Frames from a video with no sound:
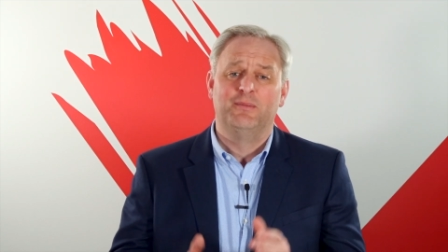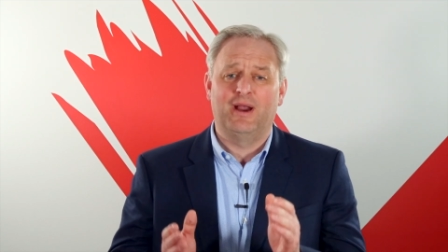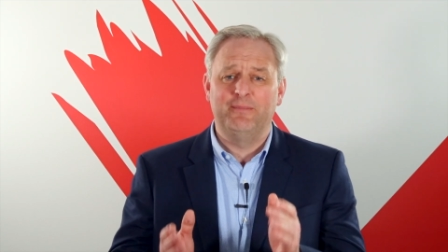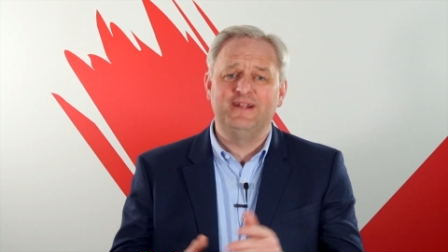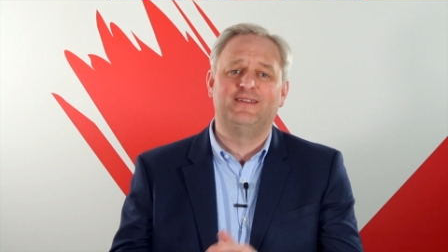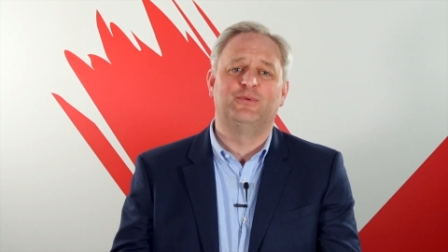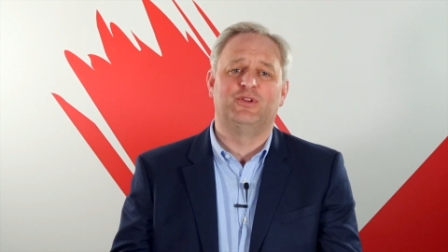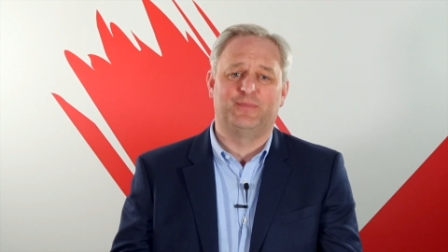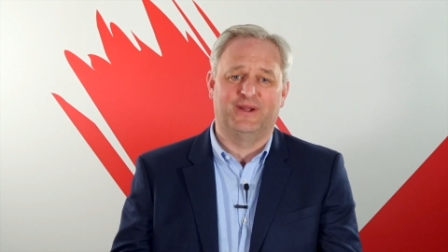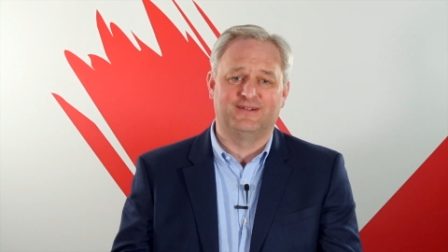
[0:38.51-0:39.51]
By meeting with
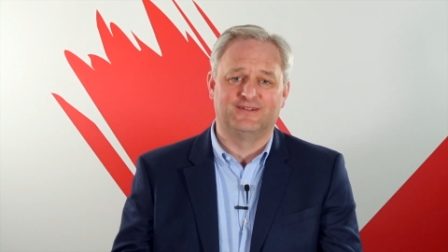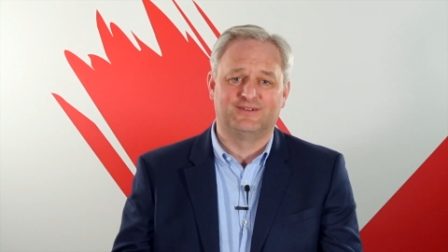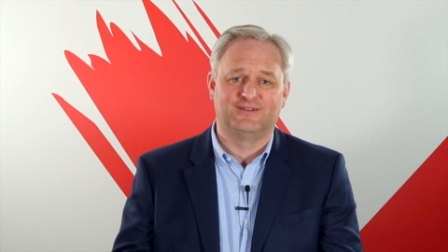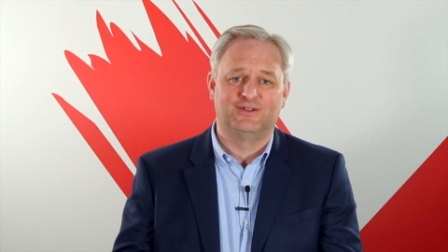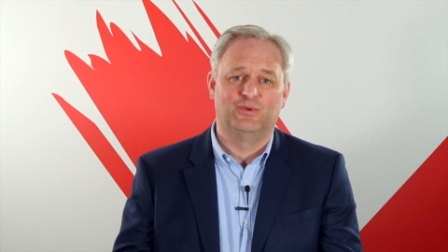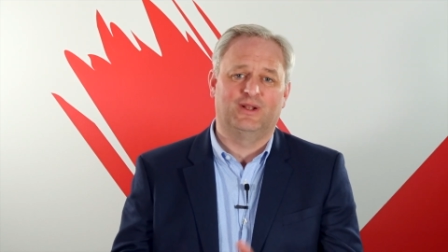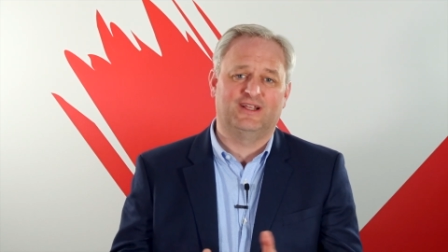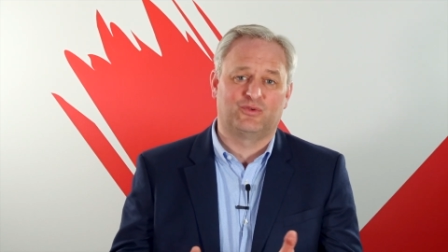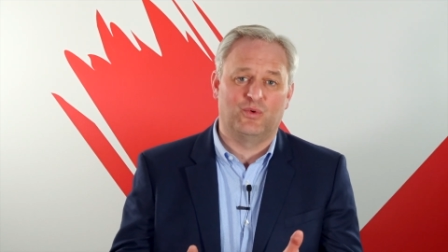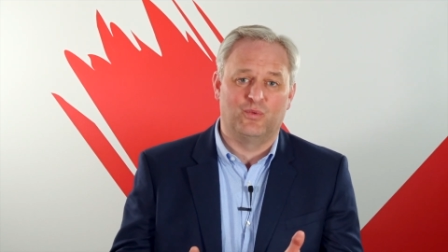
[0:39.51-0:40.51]
your painters, we'll
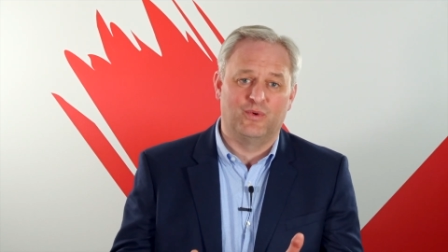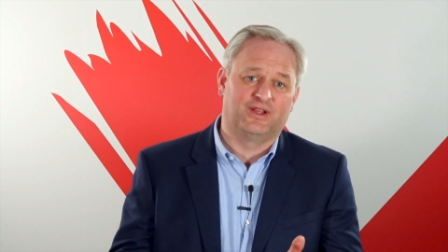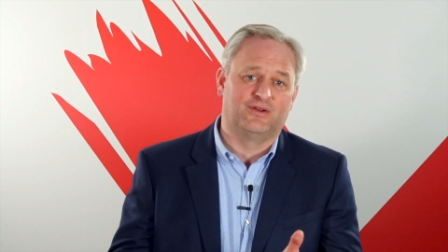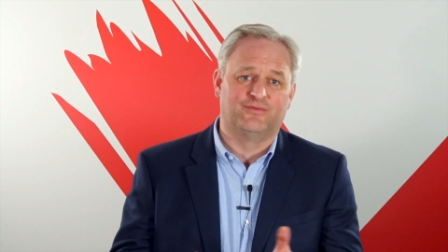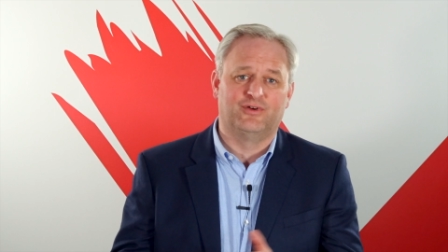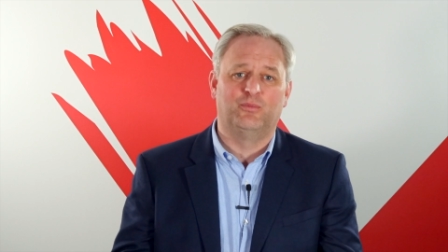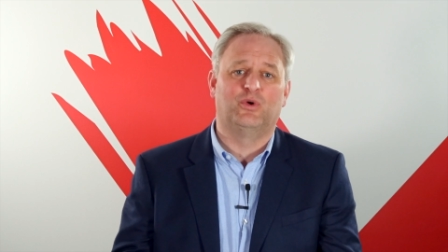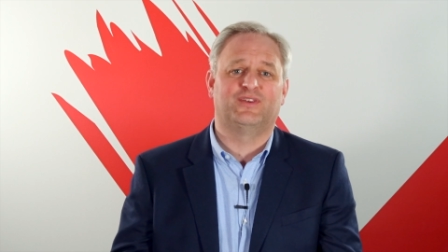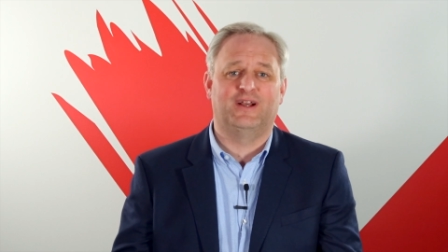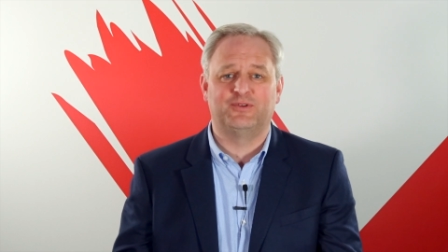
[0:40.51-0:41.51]
ask where they come from,
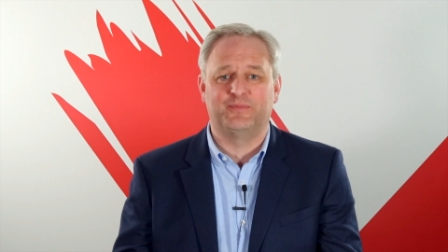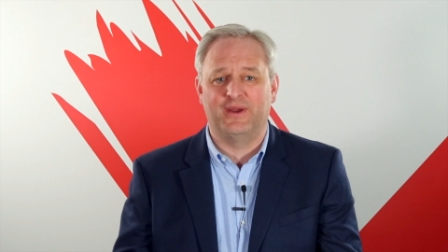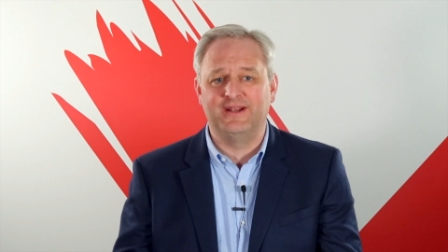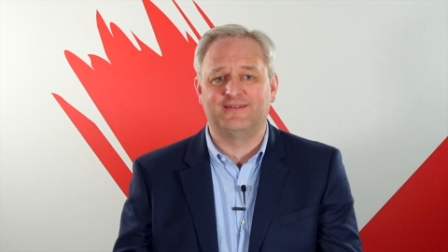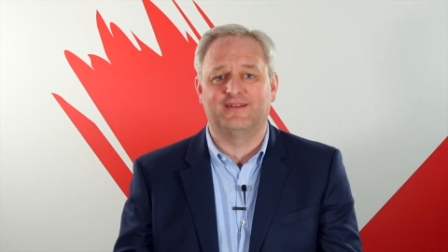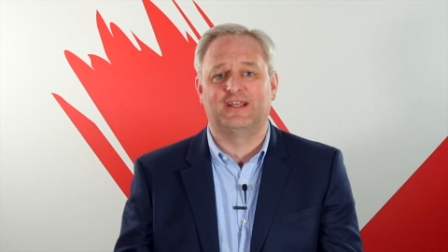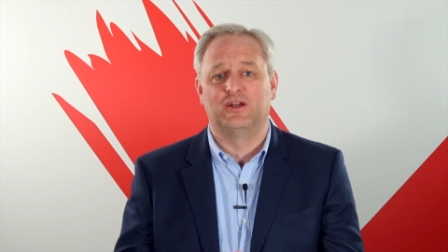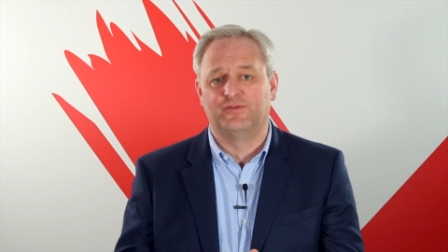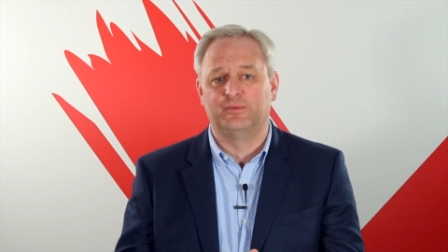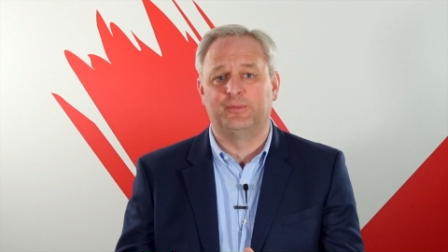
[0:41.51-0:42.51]
what types of paints, are they
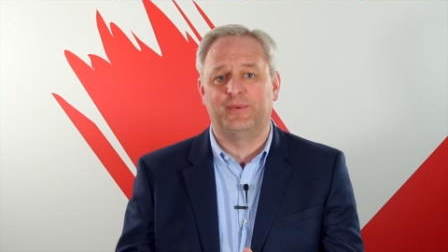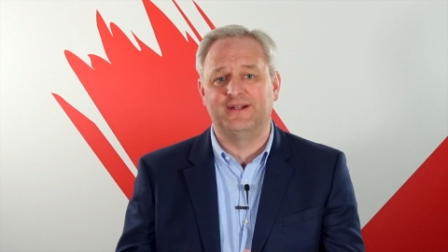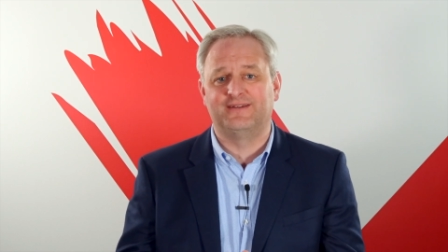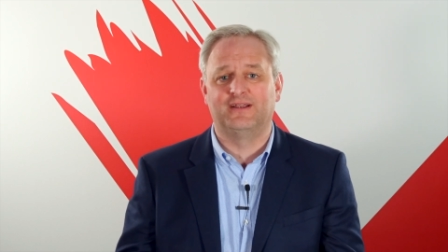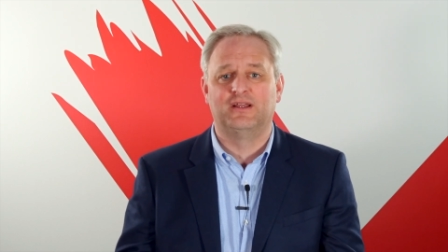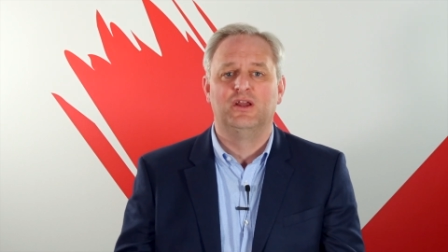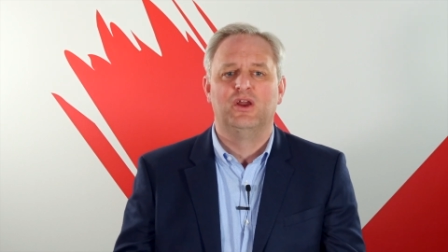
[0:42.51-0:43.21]
comfortable painting,